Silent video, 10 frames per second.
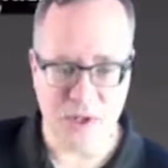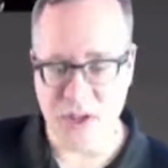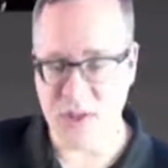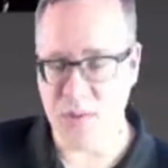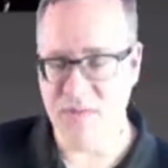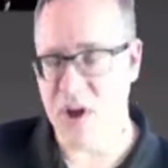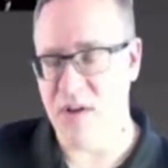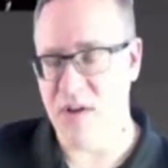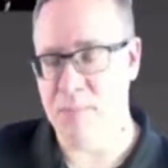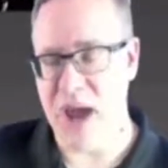which also
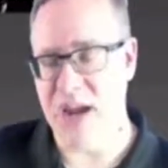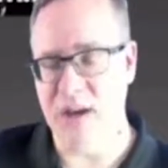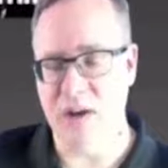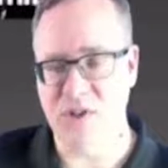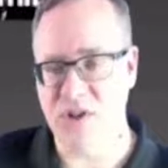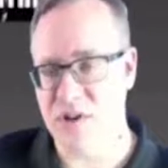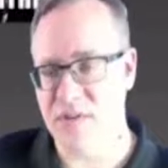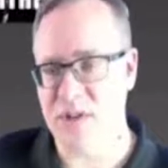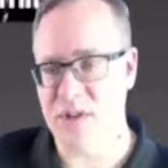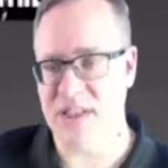involved buying new
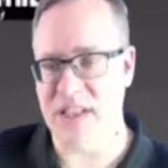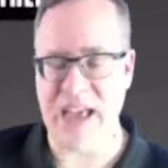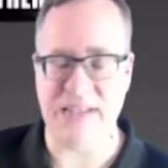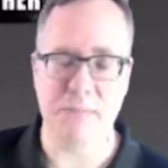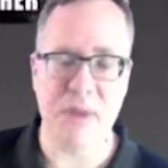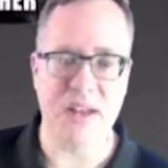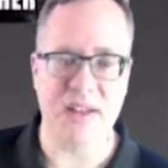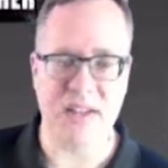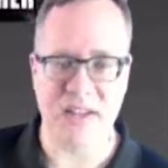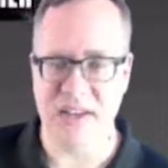servers at the last
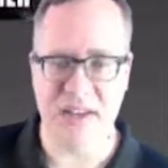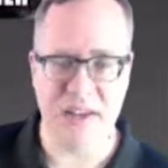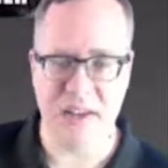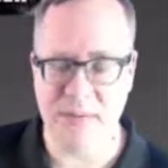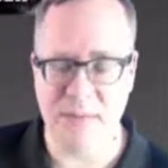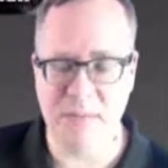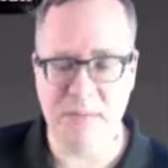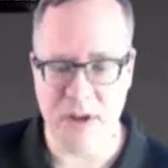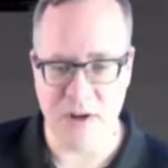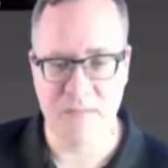minute and it, it,
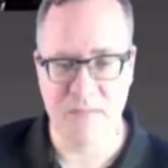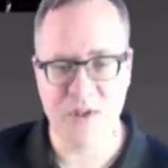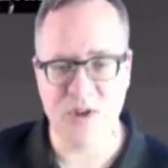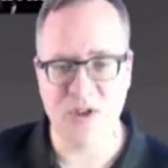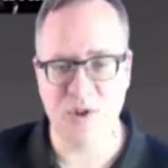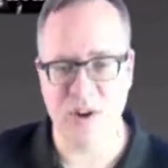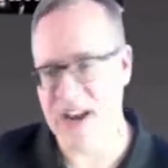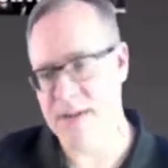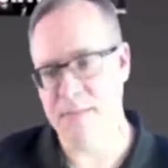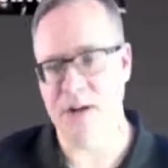you know those sort
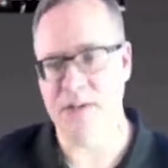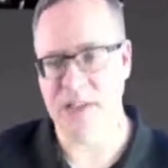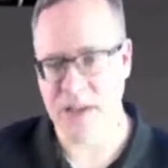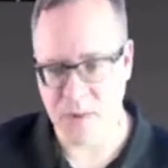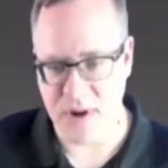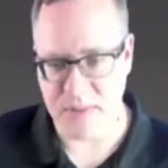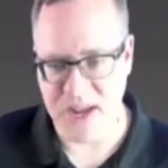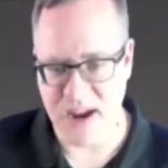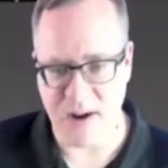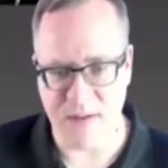of nightmares that you want to
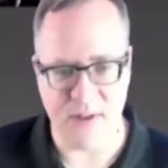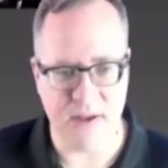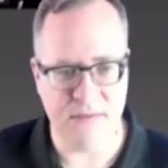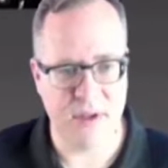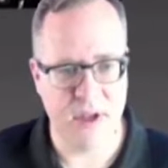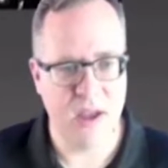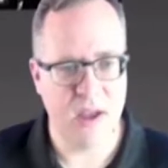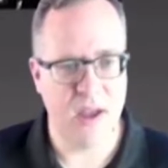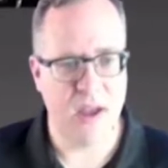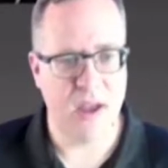be careful of.
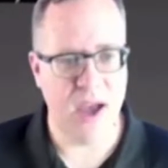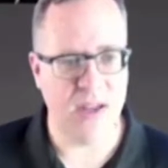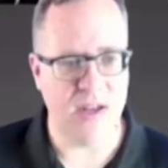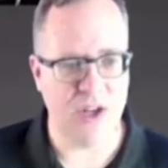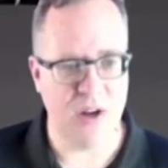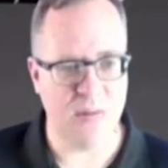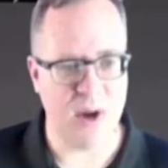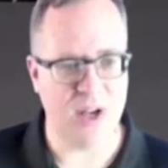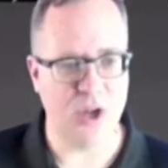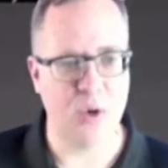Uh, don't have the
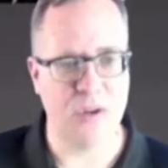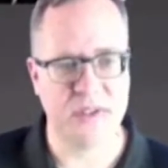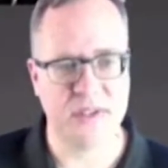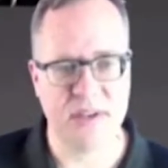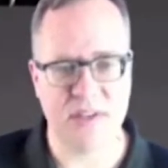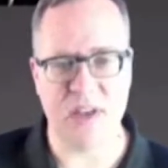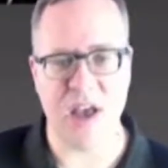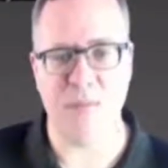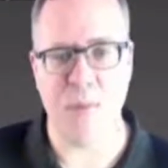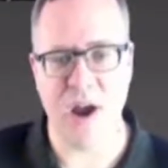right tools,
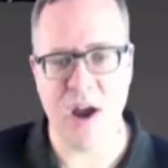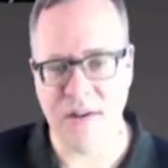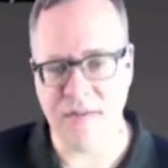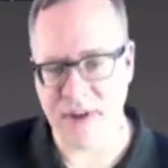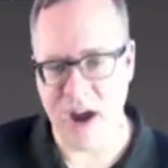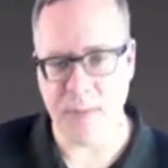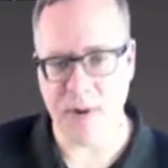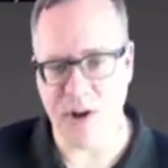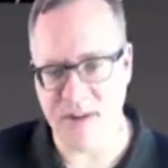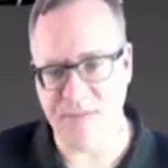software,
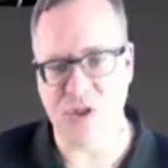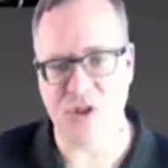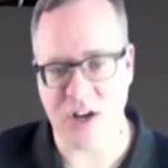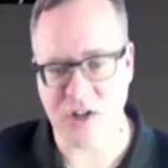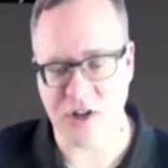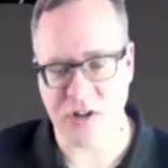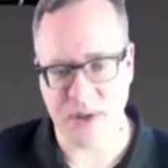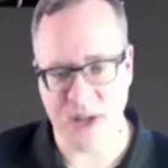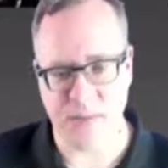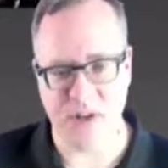environment, or infrastructure
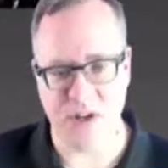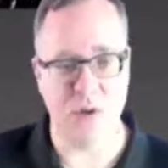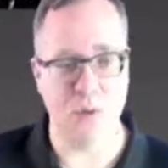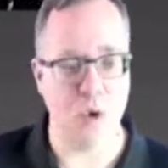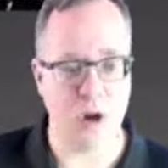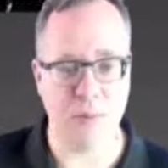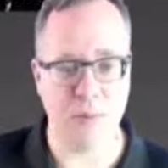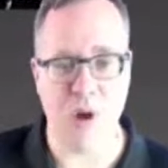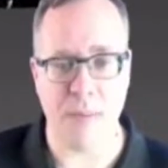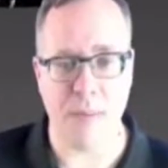to be able to do the work
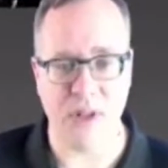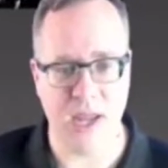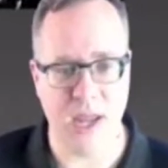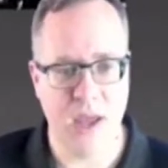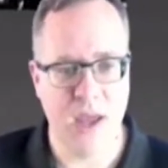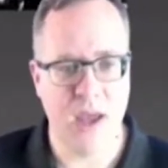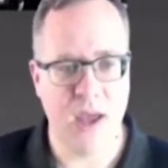properly.